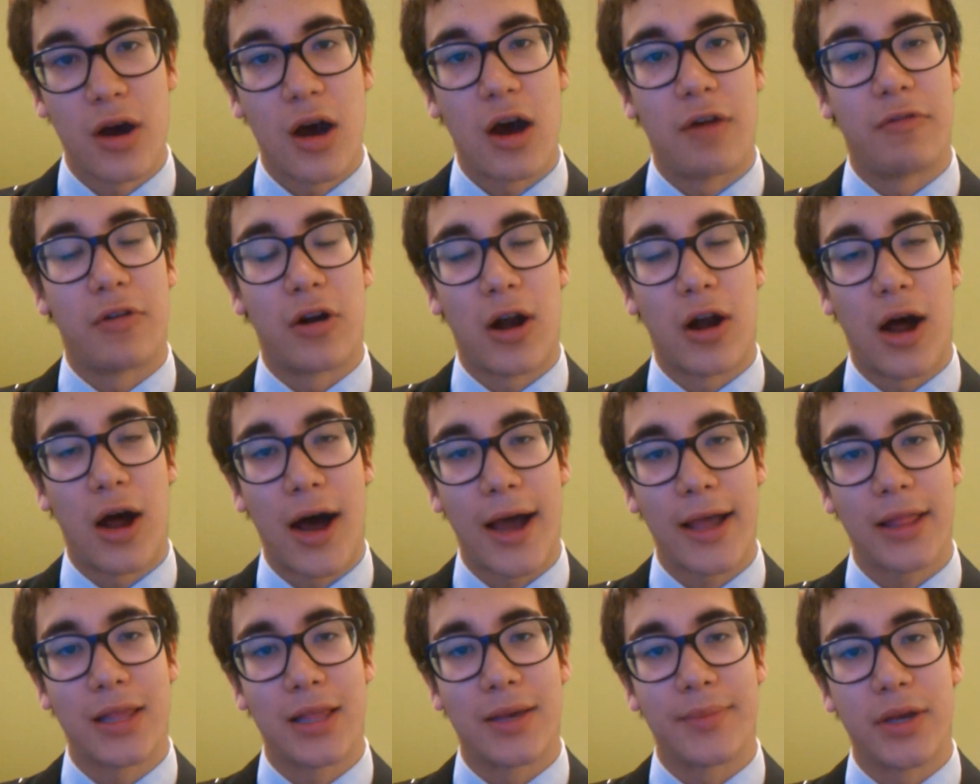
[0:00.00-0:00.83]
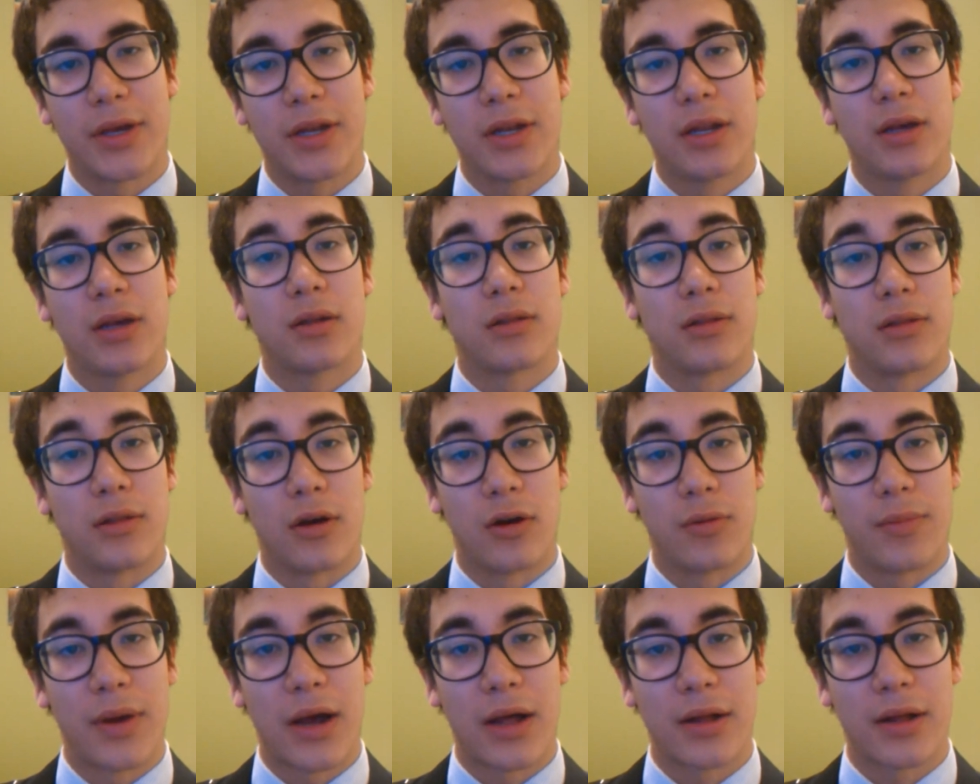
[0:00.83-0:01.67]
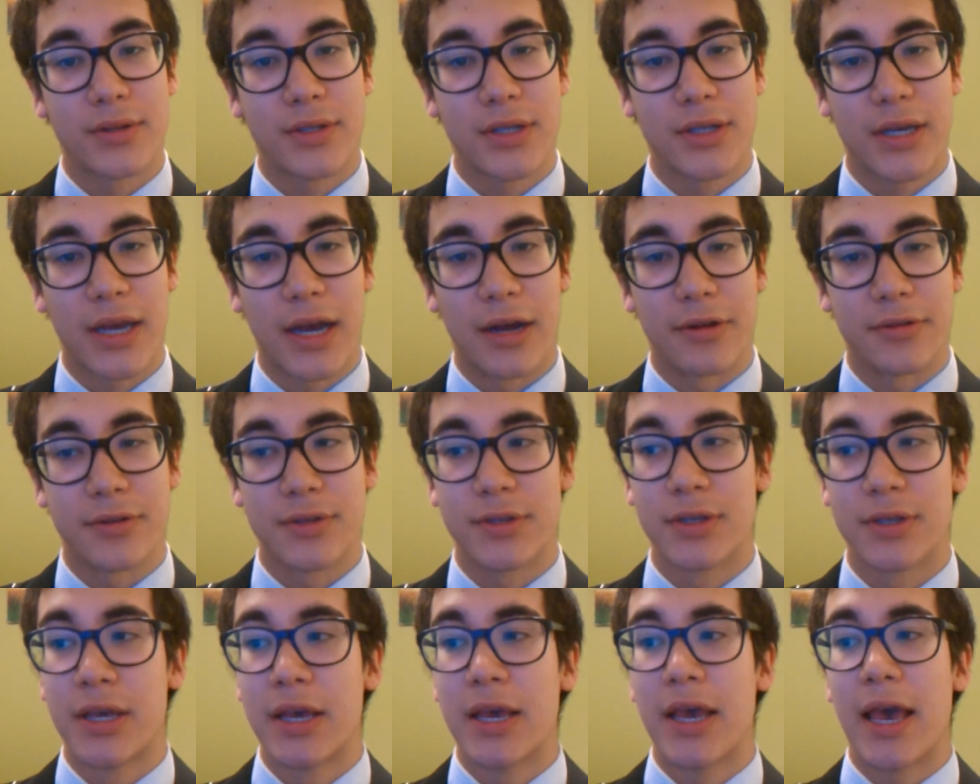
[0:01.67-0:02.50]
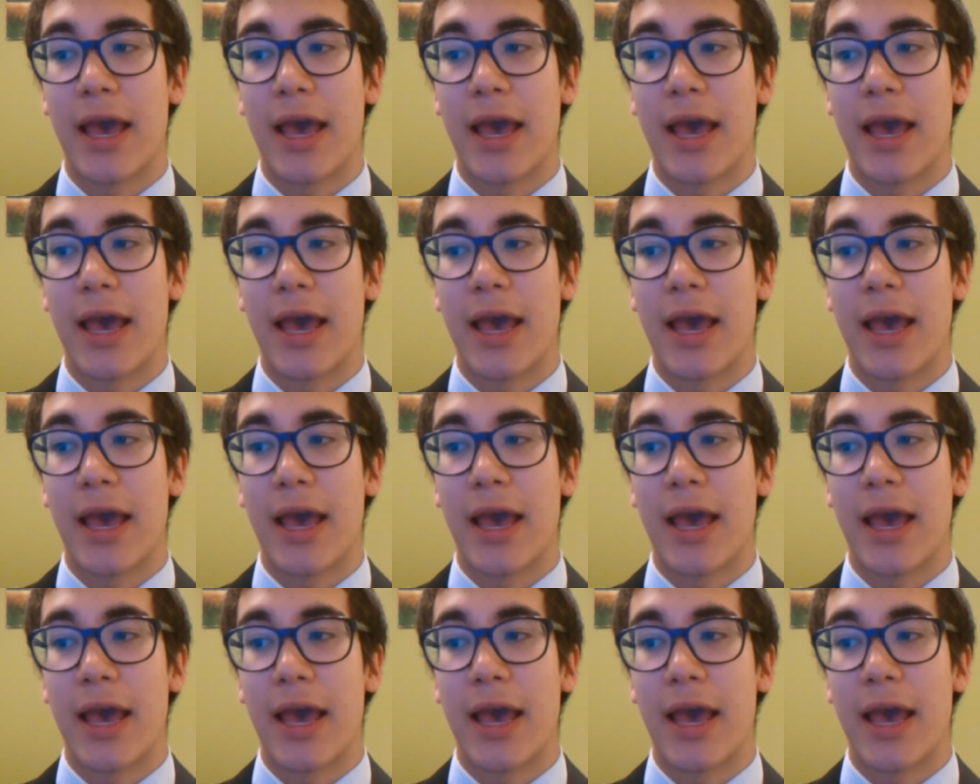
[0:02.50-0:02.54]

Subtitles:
of our high limit, low balance accounts,